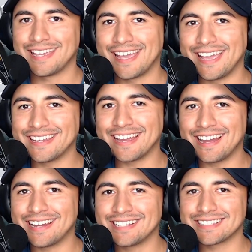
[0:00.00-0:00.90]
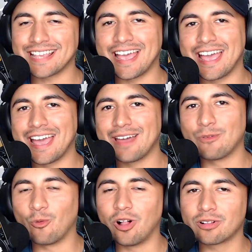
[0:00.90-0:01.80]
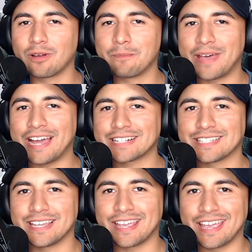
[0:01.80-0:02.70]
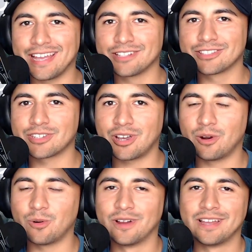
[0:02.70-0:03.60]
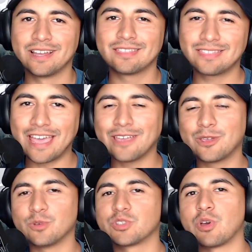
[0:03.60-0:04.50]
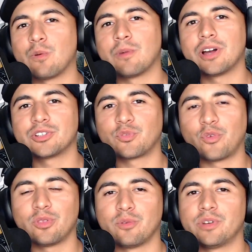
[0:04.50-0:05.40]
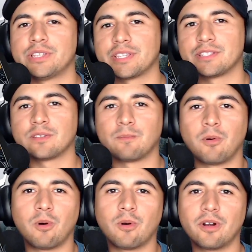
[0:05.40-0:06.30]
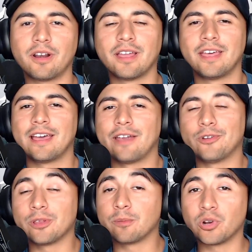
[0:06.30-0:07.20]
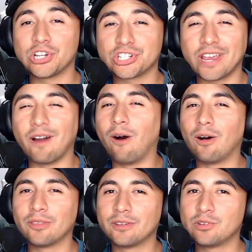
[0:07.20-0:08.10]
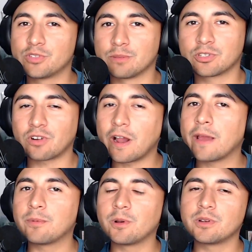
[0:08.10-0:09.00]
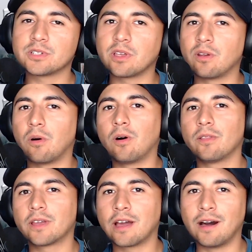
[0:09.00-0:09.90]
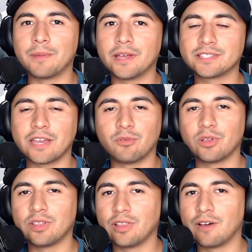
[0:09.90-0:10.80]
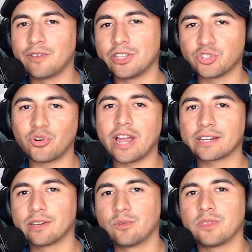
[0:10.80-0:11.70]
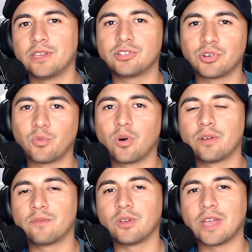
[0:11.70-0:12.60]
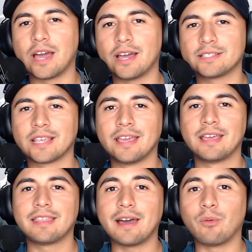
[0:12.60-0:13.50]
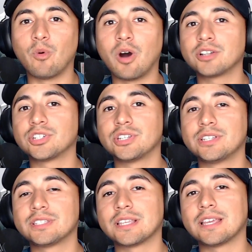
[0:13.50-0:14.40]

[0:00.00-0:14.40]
Hey guys, and welcome back to Anzo. Thank you so much for the recent support. I really appreciate all the new subscribers and all the comments. I really love interacting with each and one of you guys that watches